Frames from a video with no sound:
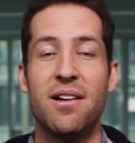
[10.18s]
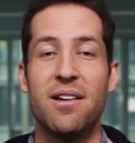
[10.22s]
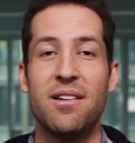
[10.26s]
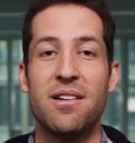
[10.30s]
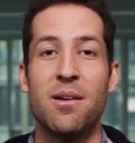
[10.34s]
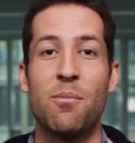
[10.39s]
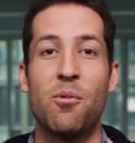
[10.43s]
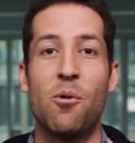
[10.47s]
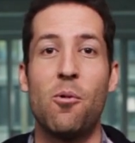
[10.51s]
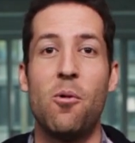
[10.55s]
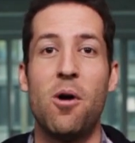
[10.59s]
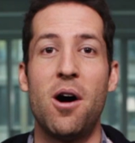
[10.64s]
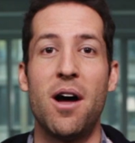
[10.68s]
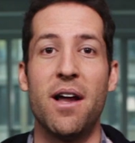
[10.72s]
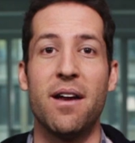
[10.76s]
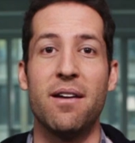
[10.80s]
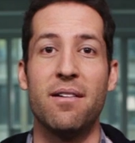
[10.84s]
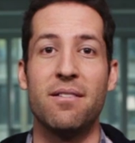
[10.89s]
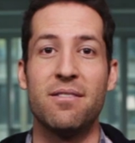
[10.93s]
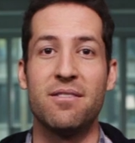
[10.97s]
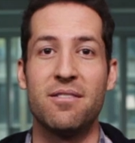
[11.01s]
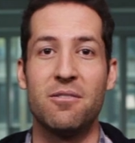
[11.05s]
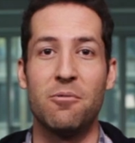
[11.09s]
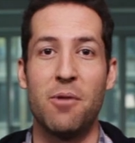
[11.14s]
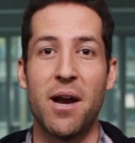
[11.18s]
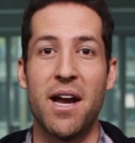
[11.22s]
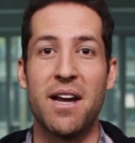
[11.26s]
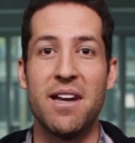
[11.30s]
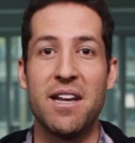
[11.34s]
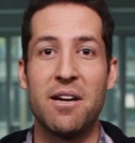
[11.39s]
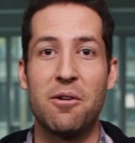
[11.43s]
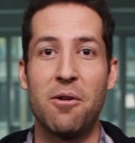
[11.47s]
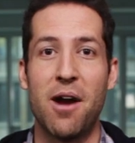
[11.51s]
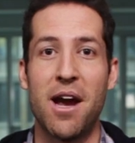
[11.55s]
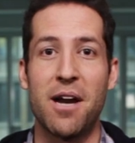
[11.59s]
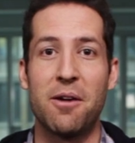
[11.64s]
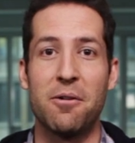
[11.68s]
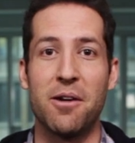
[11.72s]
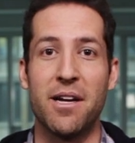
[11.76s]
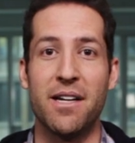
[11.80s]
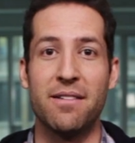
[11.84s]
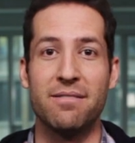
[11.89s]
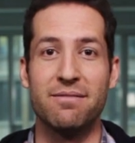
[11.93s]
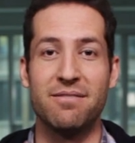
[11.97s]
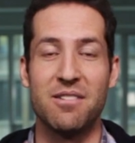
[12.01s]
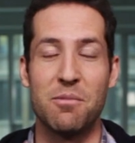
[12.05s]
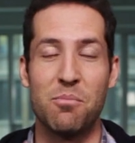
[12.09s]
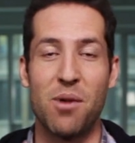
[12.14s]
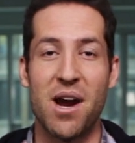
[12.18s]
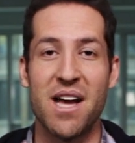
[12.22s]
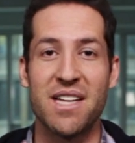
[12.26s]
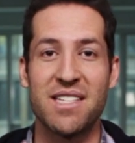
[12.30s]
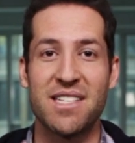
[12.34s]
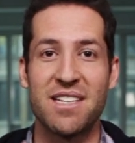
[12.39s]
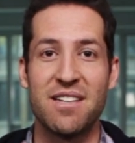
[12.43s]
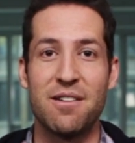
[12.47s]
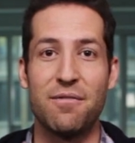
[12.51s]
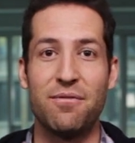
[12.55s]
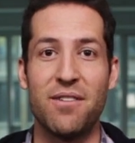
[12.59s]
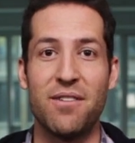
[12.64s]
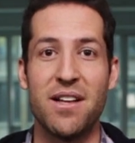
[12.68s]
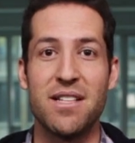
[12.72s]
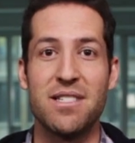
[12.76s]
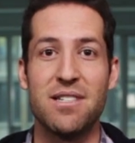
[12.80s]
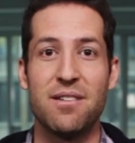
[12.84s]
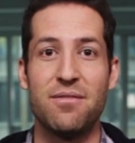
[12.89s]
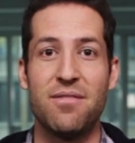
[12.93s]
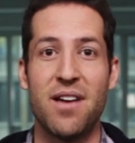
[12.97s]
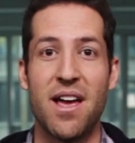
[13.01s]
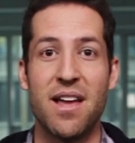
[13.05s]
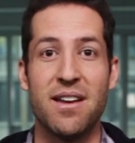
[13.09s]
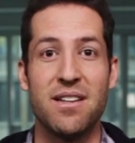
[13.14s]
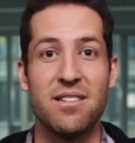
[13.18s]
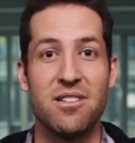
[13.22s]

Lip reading: Number one, Randy Gregory, Nebraska defensive end.